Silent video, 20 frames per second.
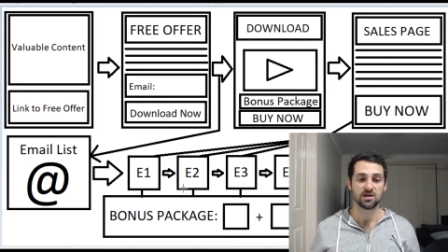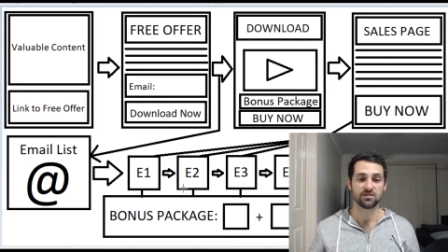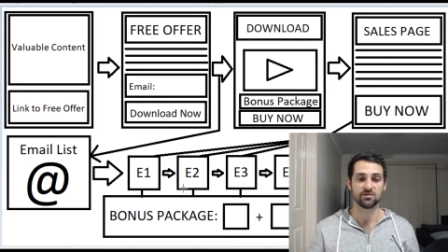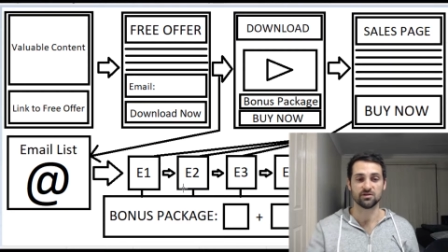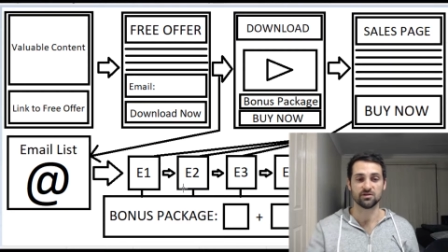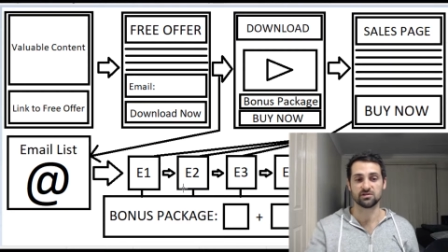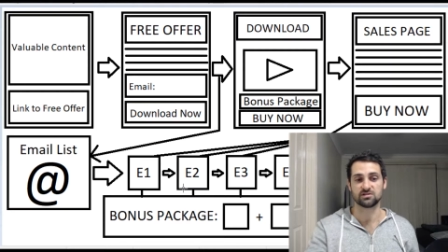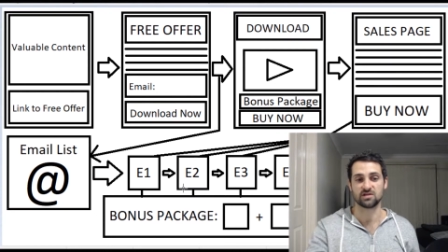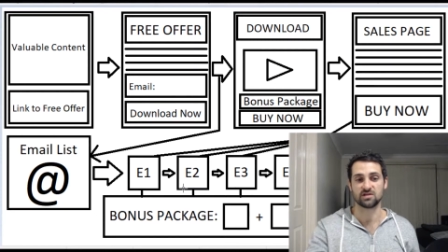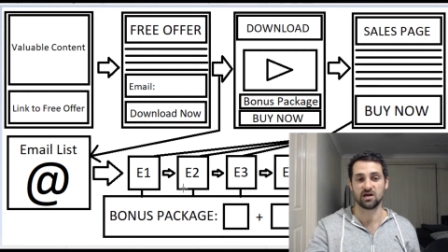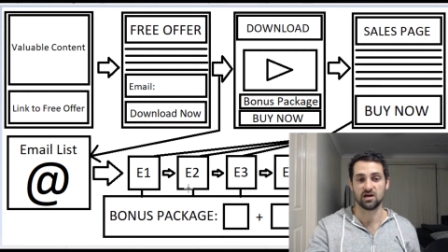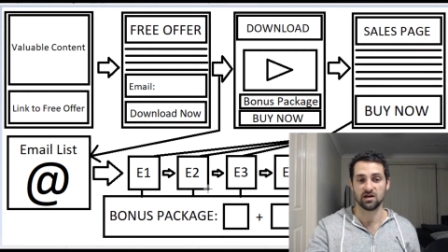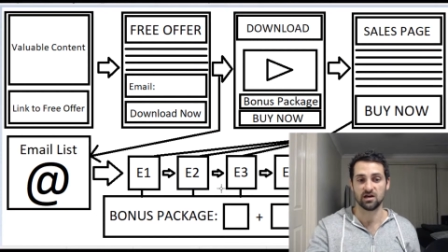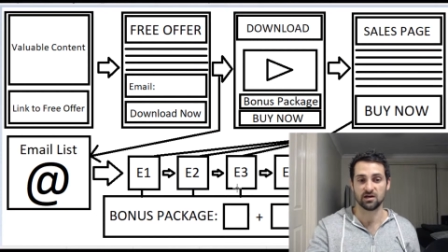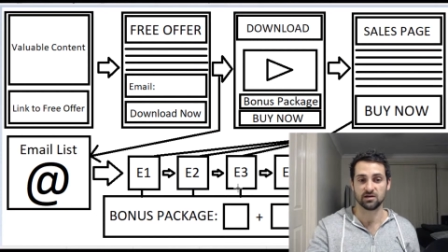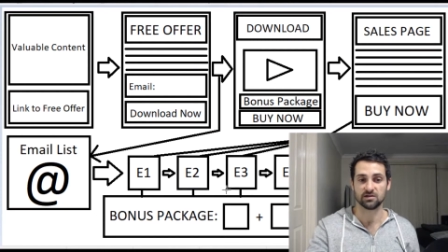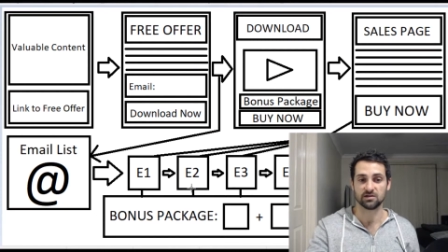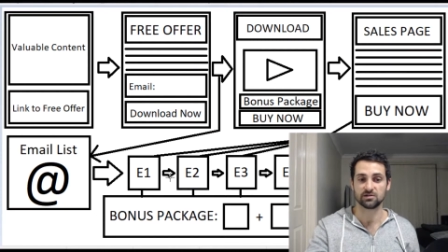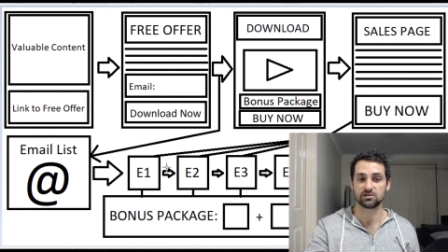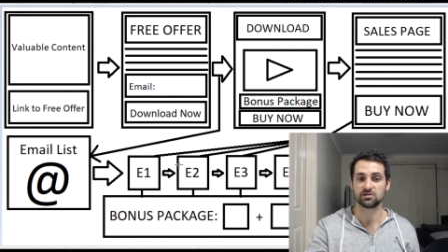that
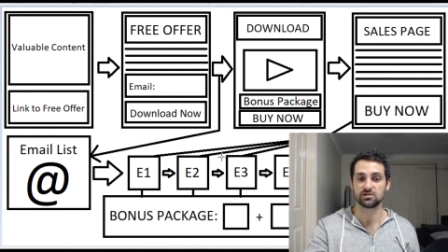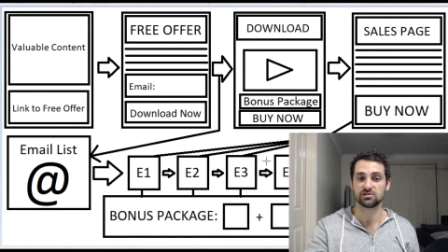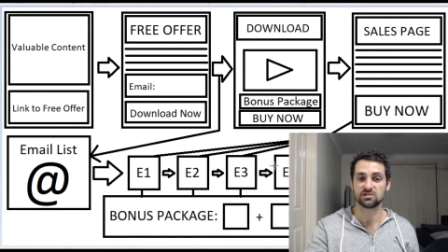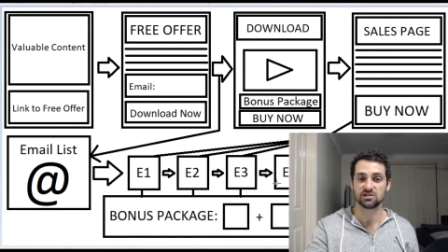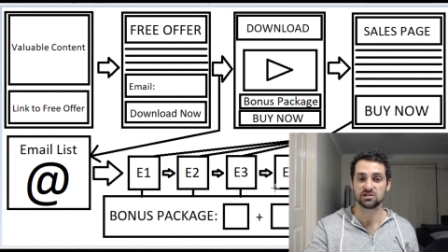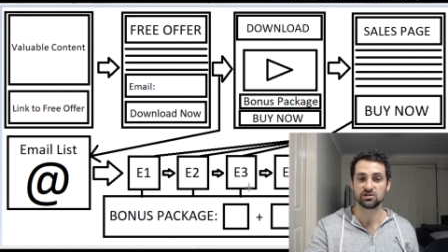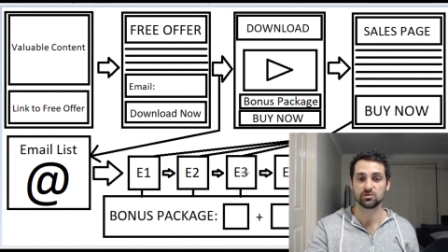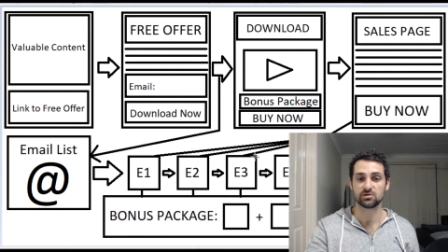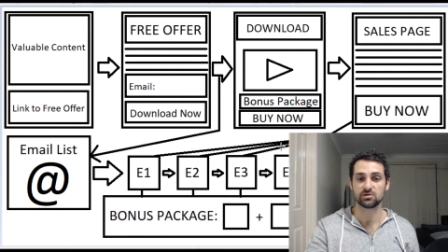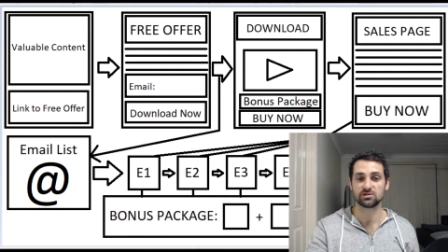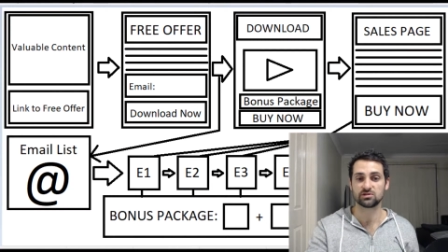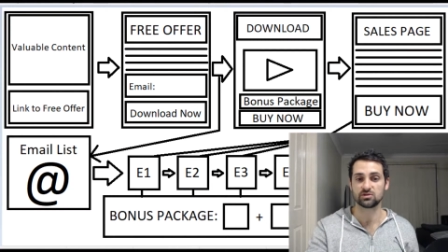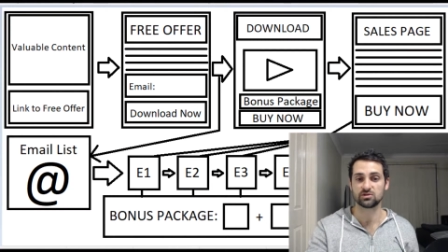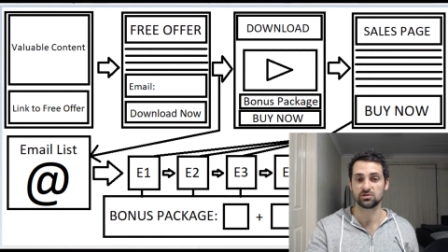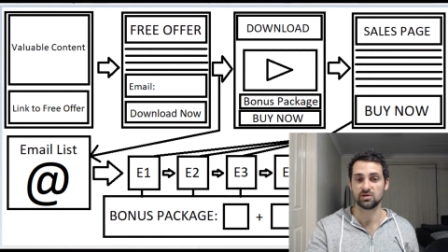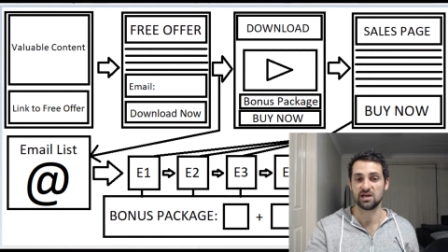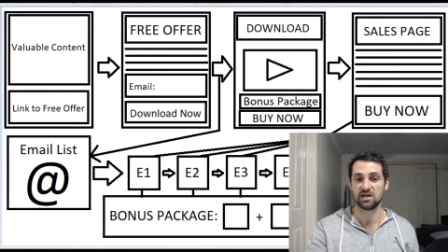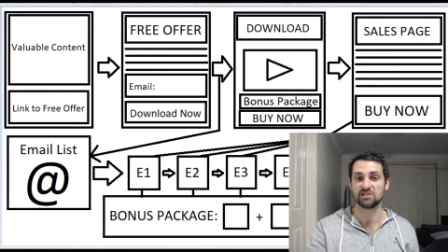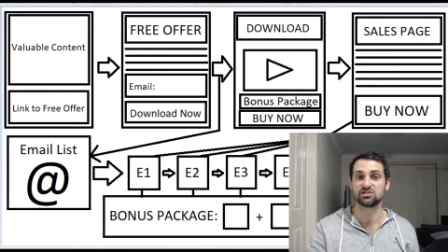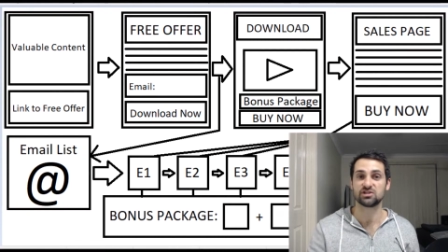are continuing
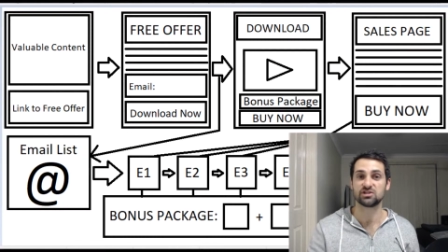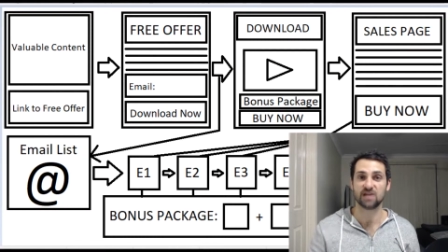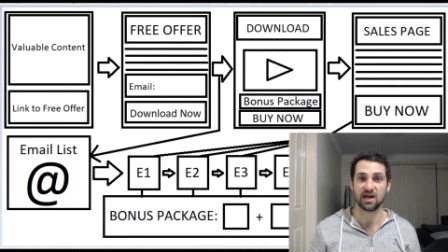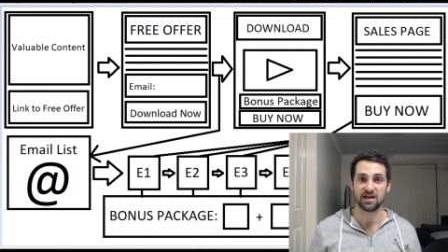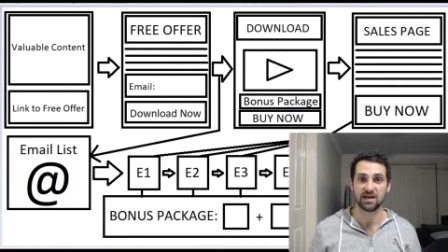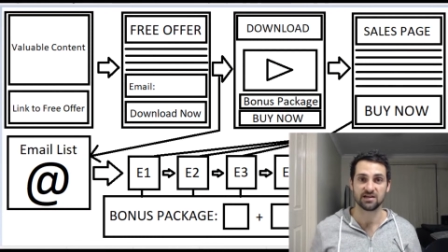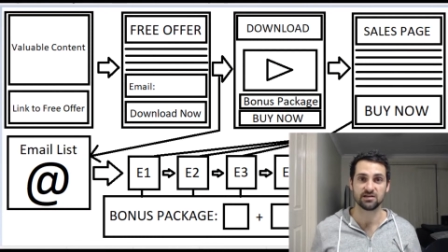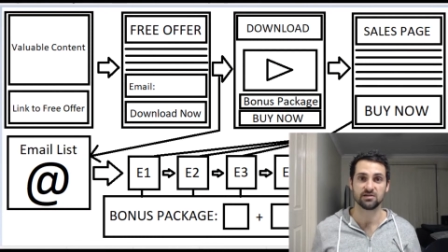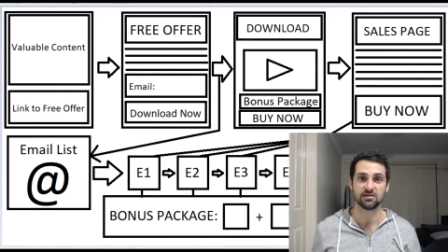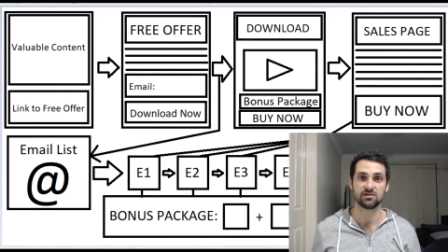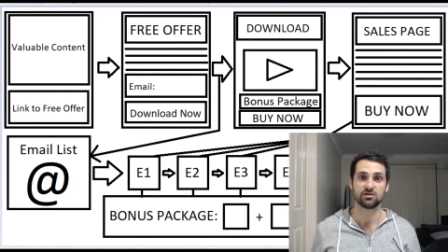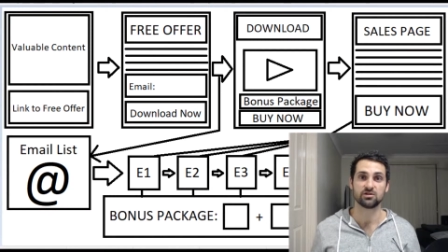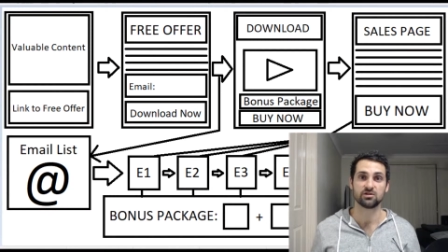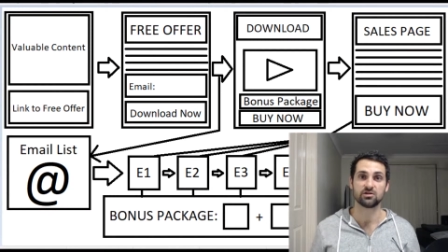to educate